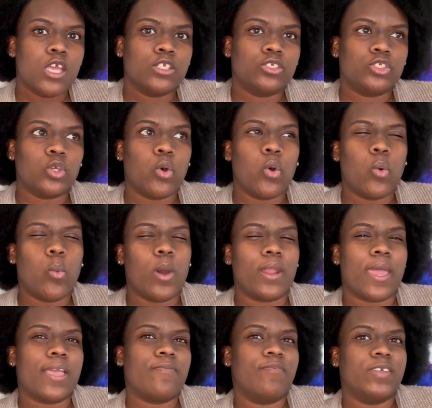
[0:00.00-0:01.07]
So when
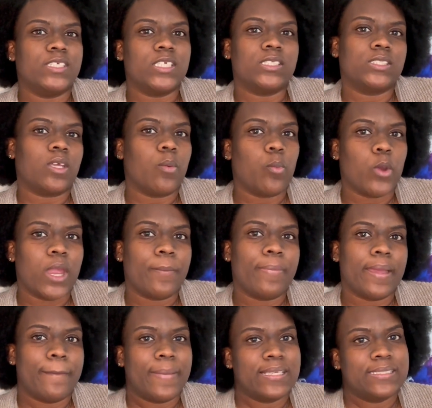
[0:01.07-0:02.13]
I visit somewhere
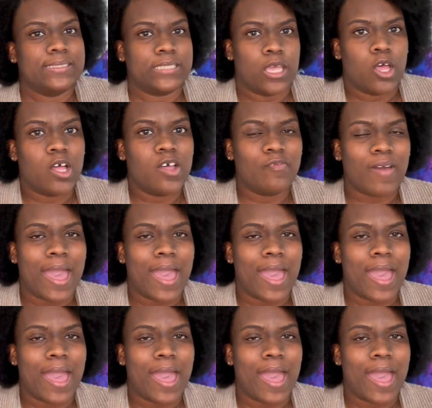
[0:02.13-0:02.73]
by myself,